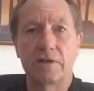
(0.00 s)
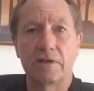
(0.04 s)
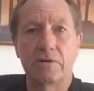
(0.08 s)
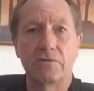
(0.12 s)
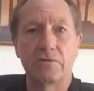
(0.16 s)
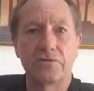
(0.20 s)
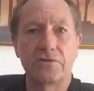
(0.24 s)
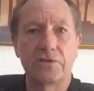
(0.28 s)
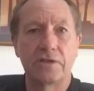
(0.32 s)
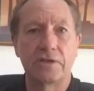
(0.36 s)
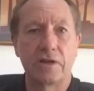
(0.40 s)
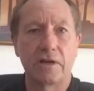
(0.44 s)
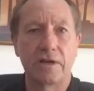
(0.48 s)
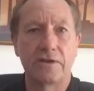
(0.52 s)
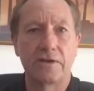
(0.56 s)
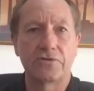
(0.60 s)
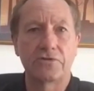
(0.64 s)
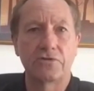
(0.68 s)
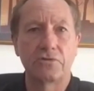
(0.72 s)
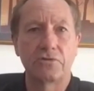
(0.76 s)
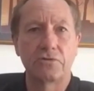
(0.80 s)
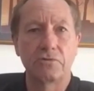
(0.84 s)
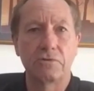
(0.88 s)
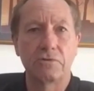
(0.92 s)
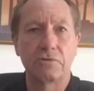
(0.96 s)
I was in high
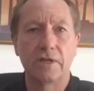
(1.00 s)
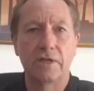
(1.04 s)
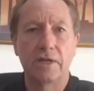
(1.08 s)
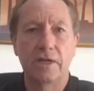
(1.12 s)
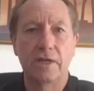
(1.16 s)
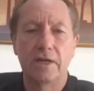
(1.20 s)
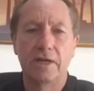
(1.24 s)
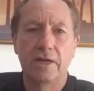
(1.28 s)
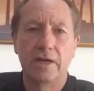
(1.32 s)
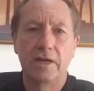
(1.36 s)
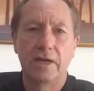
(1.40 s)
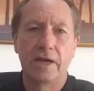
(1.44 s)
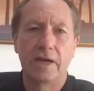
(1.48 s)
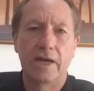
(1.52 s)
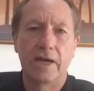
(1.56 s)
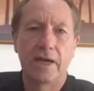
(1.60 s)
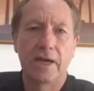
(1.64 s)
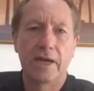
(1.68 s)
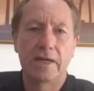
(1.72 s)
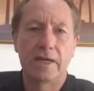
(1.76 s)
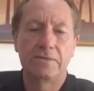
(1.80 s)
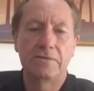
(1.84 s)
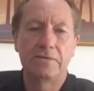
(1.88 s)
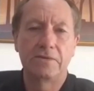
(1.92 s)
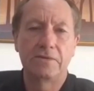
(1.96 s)
school.
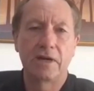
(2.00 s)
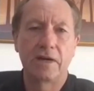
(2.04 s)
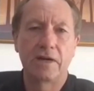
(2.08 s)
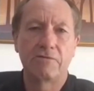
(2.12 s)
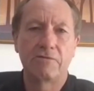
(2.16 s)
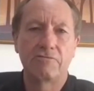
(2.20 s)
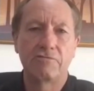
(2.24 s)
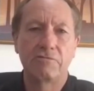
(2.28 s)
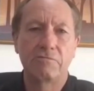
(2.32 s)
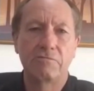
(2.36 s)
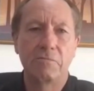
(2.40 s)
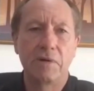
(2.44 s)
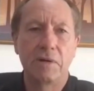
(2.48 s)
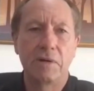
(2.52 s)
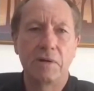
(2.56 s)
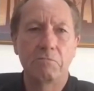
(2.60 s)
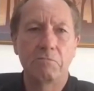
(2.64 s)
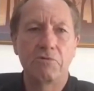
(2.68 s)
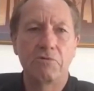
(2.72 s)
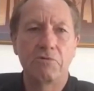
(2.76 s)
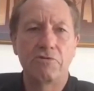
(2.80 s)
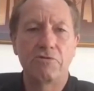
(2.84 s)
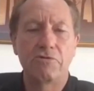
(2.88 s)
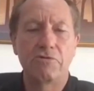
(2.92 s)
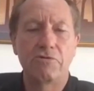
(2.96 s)
And I
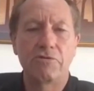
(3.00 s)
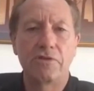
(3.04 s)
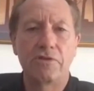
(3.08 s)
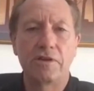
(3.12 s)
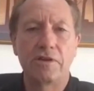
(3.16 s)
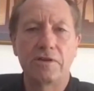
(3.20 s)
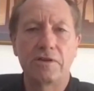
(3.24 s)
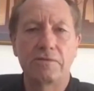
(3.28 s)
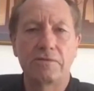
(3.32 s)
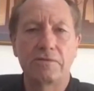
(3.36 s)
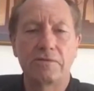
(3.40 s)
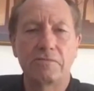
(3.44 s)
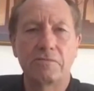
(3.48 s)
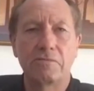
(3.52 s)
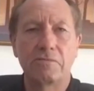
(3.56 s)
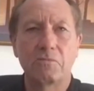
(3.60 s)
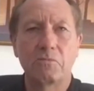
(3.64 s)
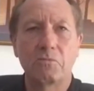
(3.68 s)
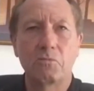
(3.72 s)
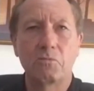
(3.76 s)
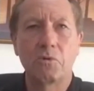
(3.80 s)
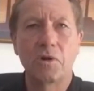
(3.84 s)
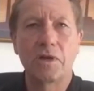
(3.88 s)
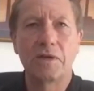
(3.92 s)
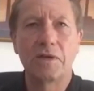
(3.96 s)
remember that
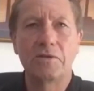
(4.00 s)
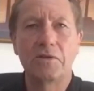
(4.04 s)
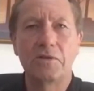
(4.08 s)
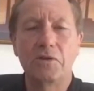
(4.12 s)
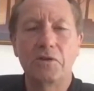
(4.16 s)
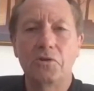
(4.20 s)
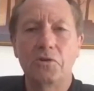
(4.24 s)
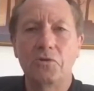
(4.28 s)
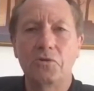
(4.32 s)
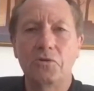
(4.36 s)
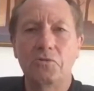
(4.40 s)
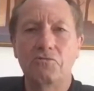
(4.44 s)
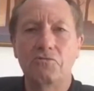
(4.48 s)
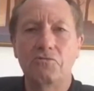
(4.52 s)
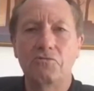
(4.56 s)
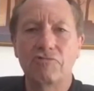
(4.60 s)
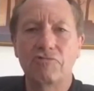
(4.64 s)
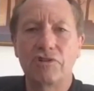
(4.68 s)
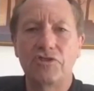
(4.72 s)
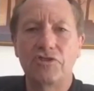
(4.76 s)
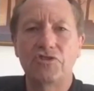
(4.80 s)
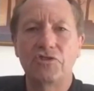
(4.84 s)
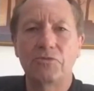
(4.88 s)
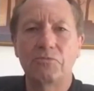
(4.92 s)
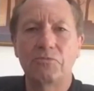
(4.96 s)
when you
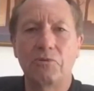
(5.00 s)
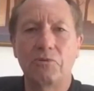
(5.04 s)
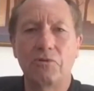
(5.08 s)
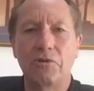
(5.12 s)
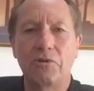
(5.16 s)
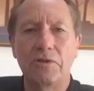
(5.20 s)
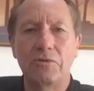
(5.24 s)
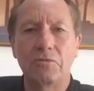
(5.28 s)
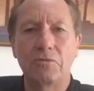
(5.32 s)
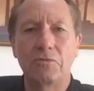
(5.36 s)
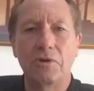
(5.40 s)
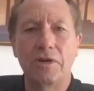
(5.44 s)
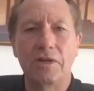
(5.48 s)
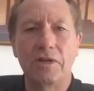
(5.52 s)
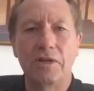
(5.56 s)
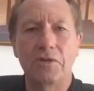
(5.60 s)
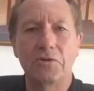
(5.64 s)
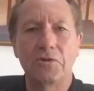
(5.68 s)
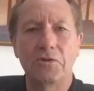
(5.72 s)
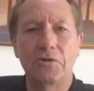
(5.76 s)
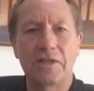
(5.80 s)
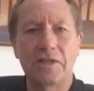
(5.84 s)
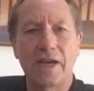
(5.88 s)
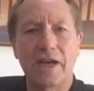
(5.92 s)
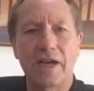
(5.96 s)
reach a point where you
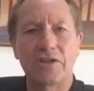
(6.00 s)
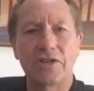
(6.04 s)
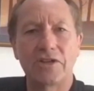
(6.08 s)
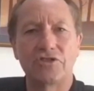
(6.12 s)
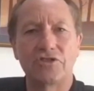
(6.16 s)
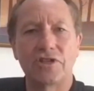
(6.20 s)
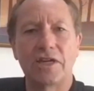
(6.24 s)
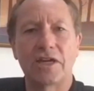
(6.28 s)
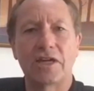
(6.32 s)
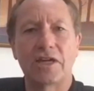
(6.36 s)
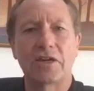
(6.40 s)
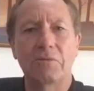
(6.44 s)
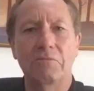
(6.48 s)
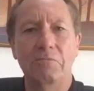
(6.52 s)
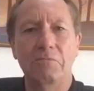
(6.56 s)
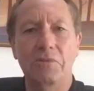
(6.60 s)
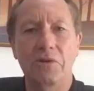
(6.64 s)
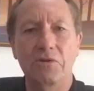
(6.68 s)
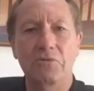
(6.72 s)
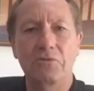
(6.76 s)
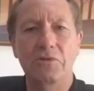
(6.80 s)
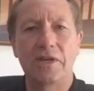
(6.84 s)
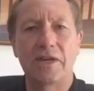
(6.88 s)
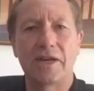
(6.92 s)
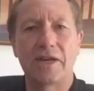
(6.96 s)
can actually
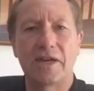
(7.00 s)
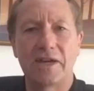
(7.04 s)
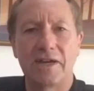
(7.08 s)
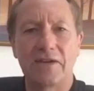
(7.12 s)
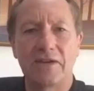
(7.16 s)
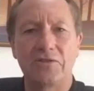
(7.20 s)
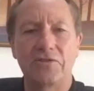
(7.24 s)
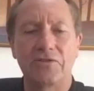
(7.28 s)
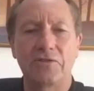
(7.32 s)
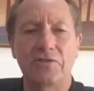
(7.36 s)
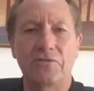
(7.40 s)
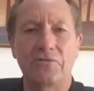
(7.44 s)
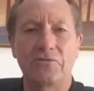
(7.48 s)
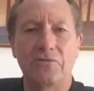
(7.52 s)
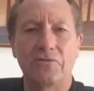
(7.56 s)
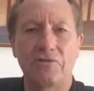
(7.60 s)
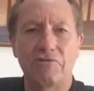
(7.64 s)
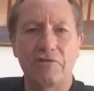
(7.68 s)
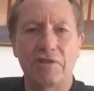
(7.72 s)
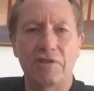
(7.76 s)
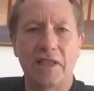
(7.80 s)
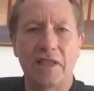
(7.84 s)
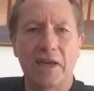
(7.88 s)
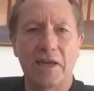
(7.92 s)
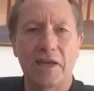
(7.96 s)
communicate in a
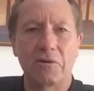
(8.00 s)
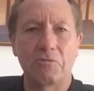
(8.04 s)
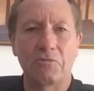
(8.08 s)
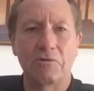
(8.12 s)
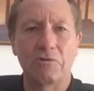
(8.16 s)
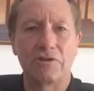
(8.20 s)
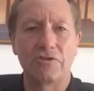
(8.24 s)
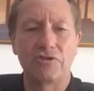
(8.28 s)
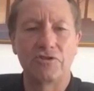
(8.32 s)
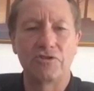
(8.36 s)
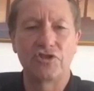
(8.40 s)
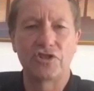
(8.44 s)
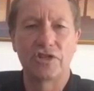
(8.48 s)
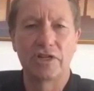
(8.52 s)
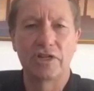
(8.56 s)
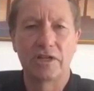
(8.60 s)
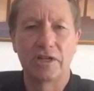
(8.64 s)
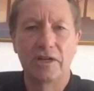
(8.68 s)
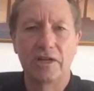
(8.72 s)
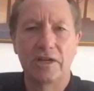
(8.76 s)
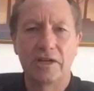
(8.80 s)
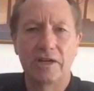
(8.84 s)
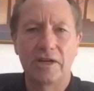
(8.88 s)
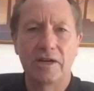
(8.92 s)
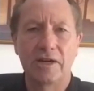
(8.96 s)
foreign language
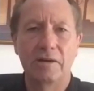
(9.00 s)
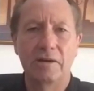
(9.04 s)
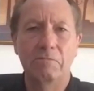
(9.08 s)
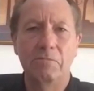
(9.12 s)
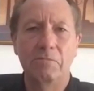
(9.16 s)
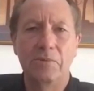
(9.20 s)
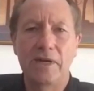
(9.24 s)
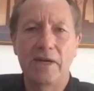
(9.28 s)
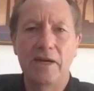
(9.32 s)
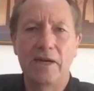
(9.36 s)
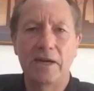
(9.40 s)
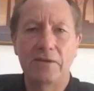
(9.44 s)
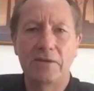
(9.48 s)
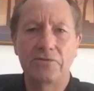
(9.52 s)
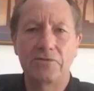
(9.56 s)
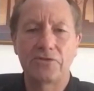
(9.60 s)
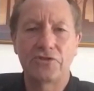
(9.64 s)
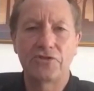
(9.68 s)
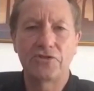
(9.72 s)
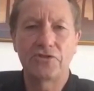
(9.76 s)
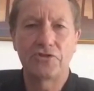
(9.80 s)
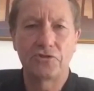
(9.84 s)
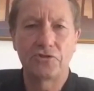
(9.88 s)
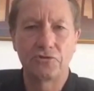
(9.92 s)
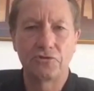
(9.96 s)
and be
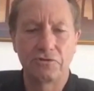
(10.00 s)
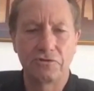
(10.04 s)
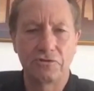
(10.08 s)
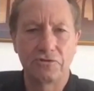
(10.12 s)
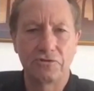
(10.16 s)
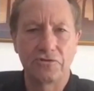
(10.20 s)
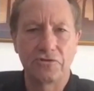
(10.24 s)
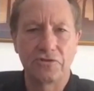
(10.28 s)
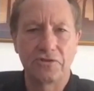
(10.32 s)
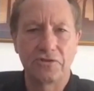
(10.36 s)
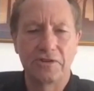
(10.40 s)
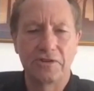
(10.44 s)
understood